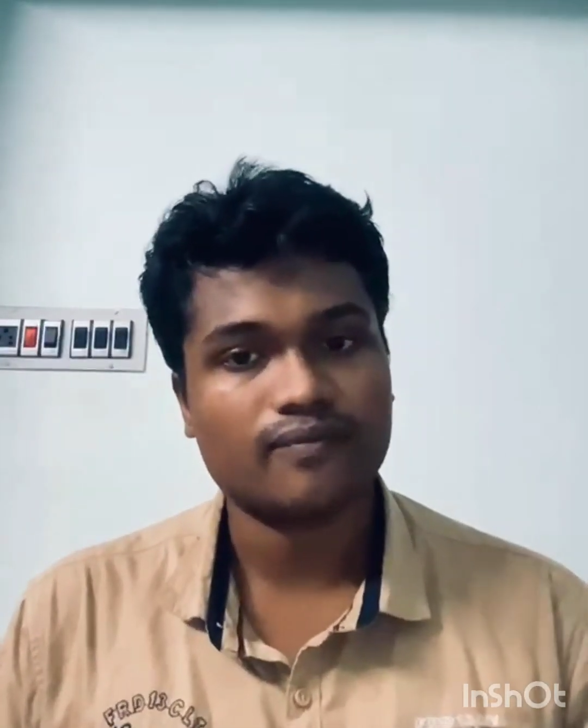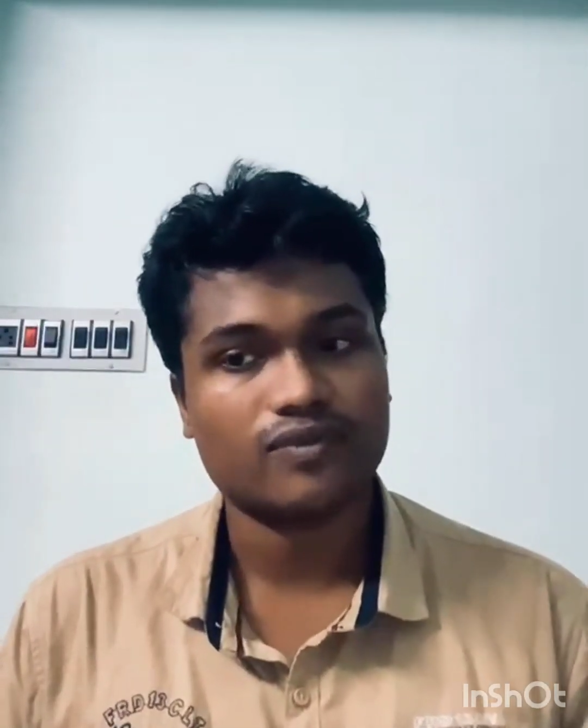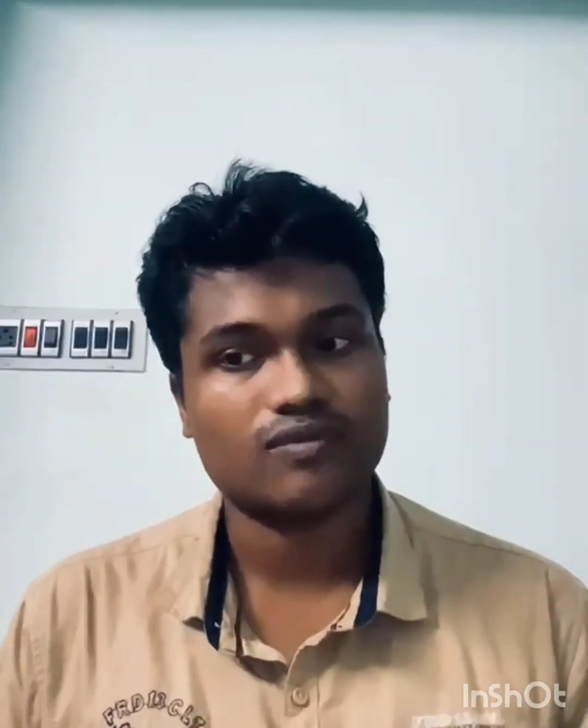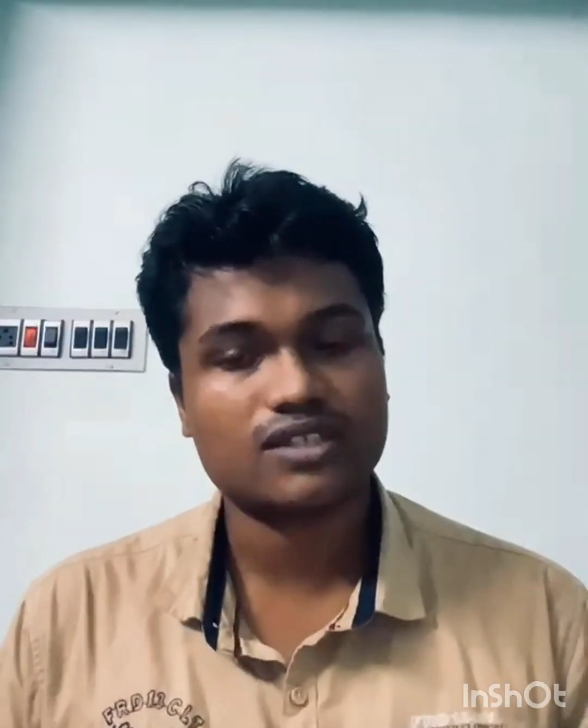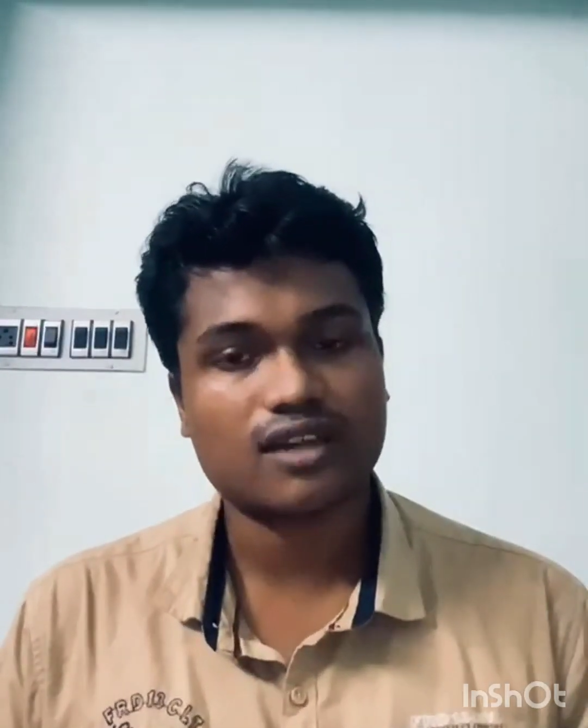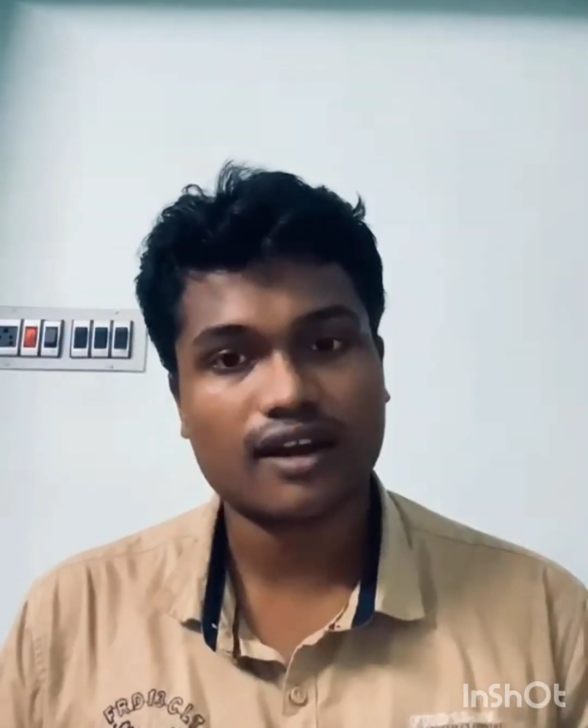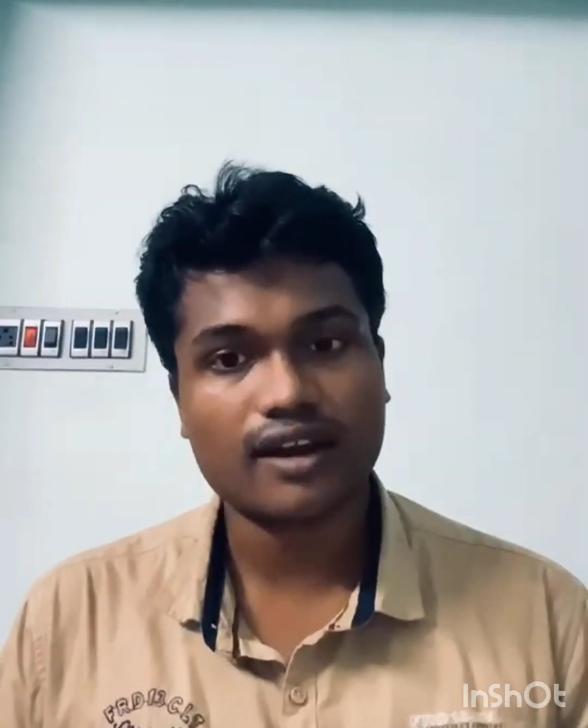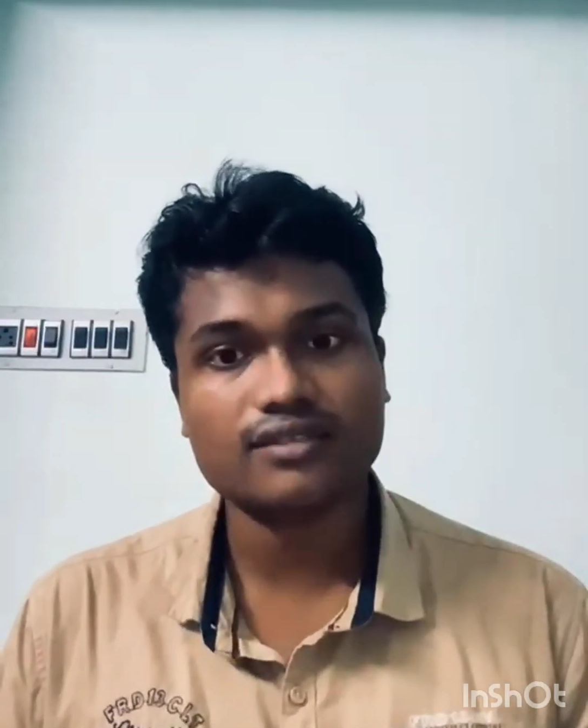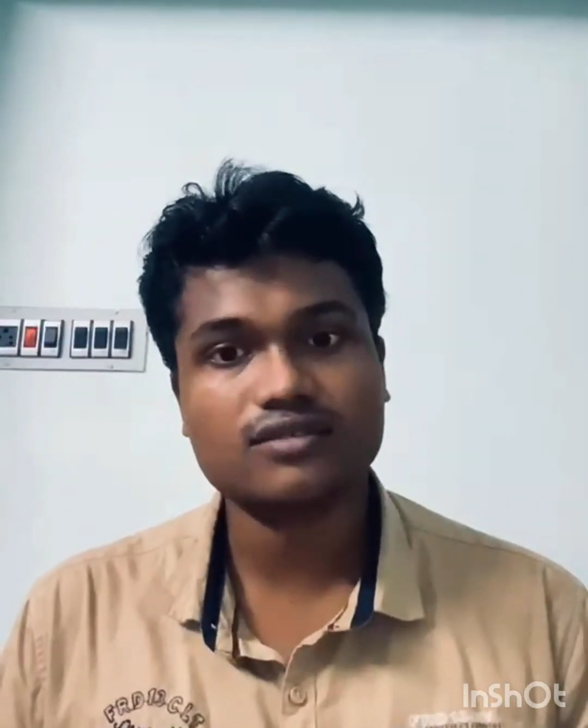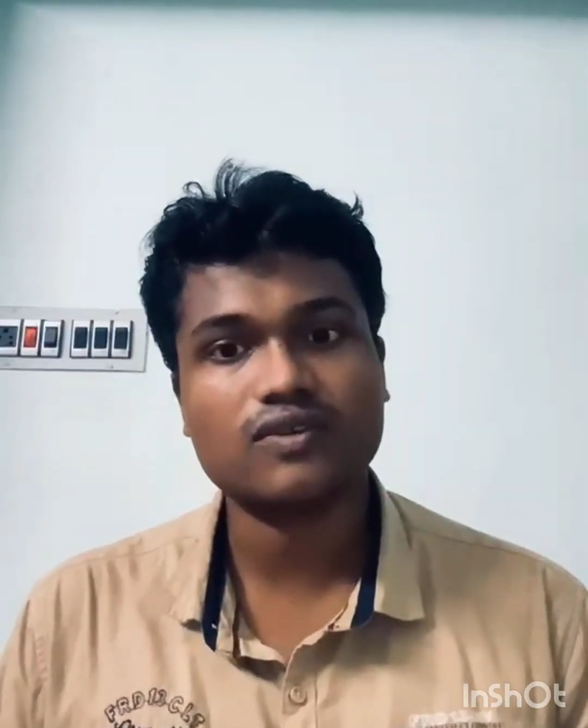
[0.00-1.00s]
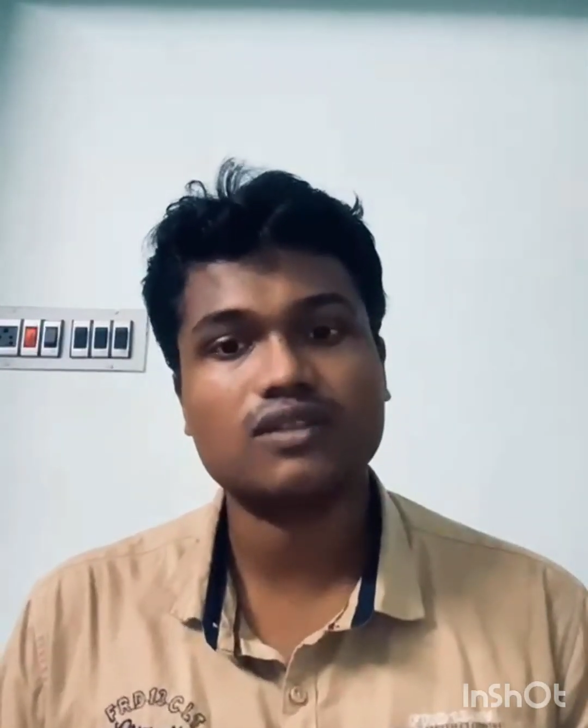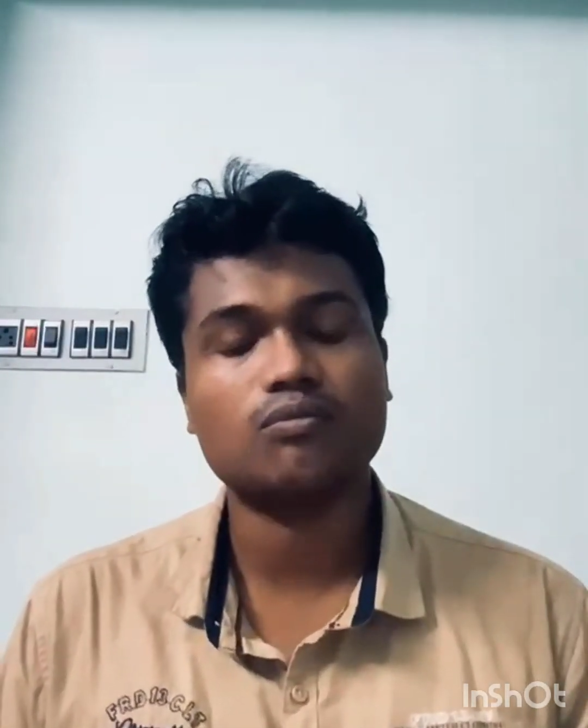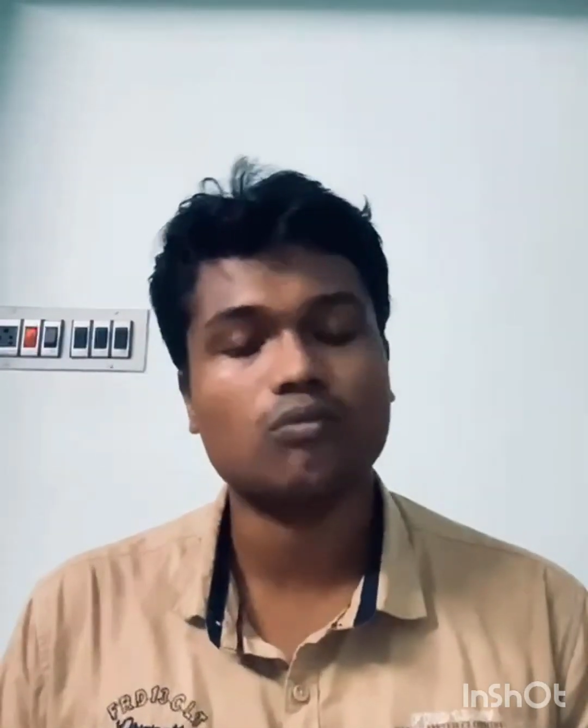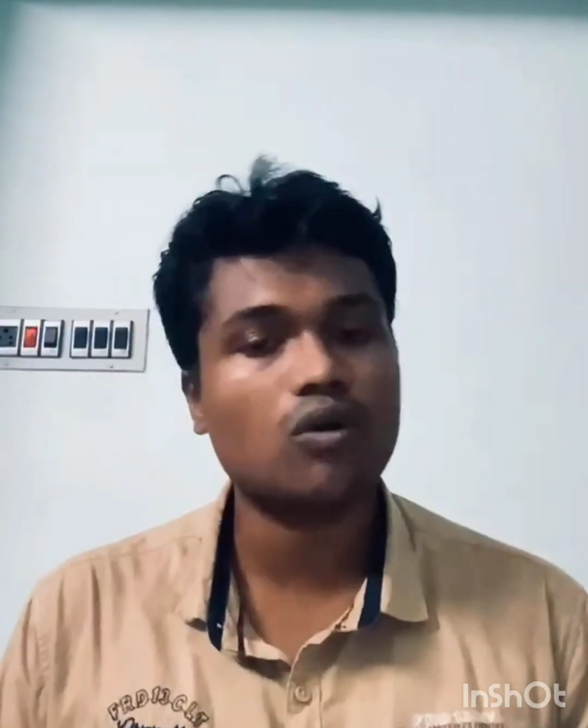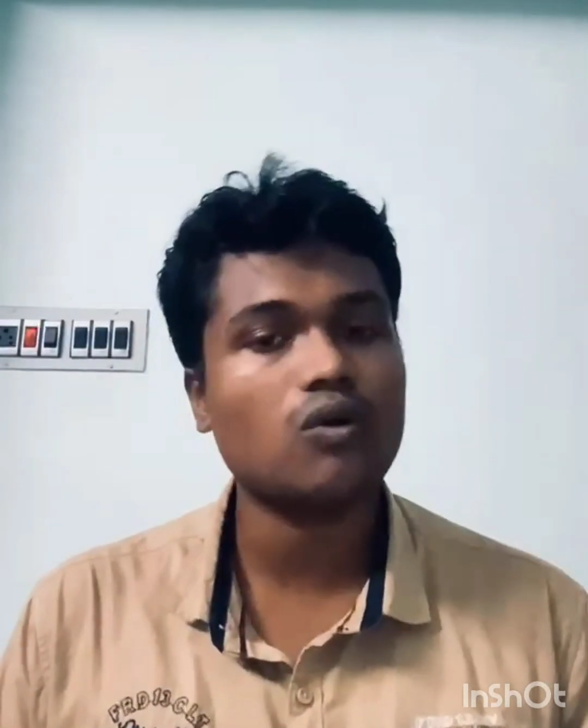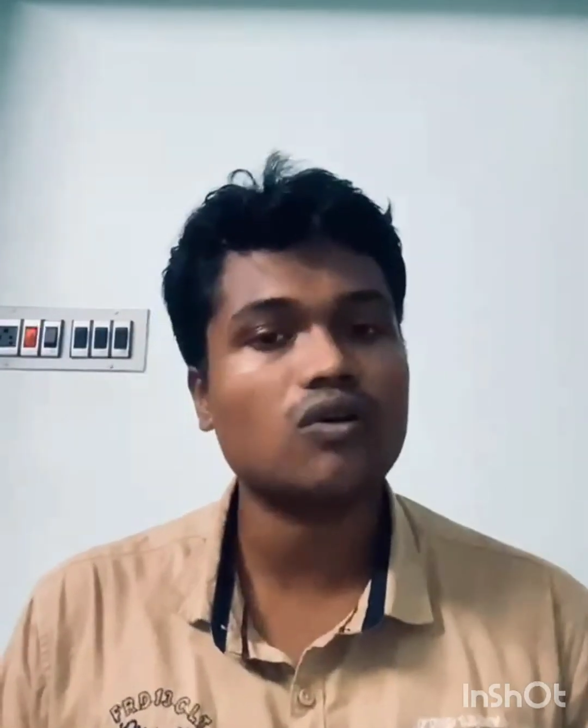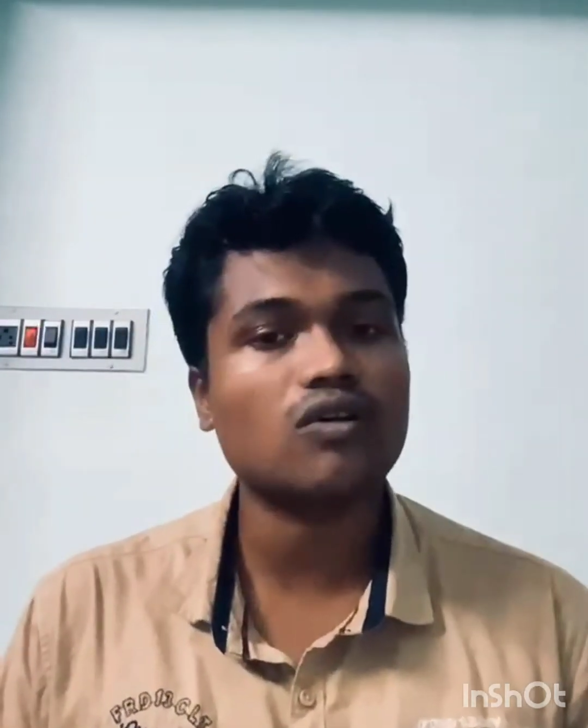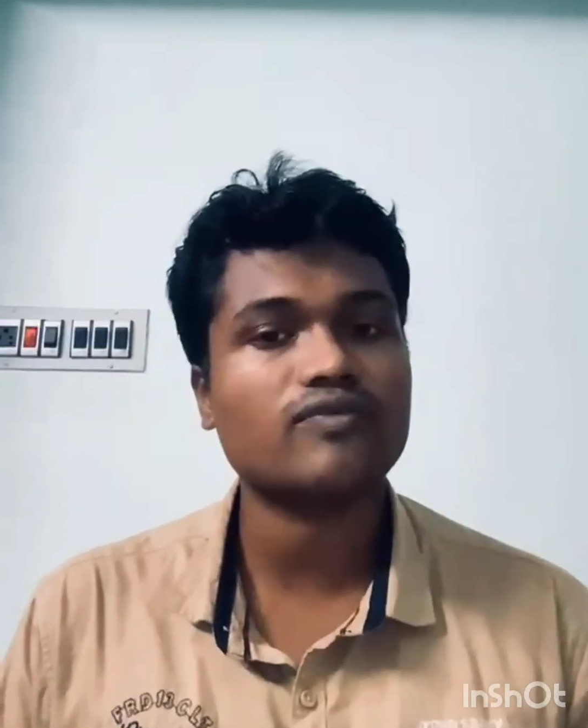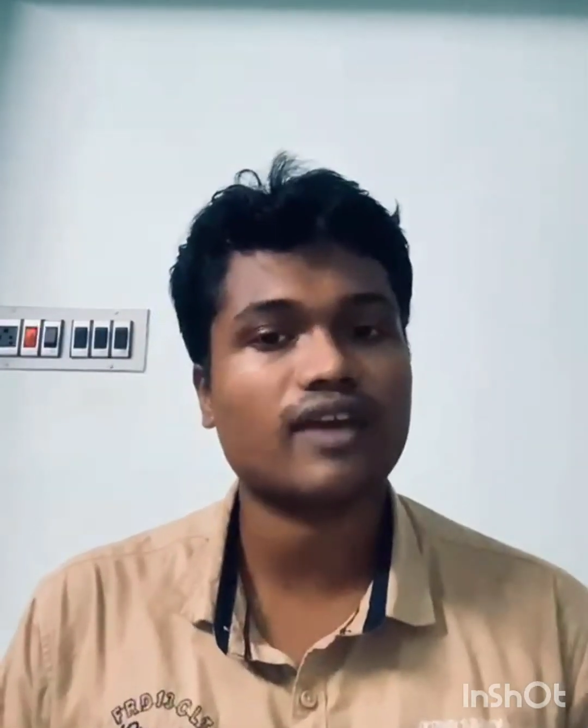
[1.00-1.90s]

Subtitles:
which connects with more of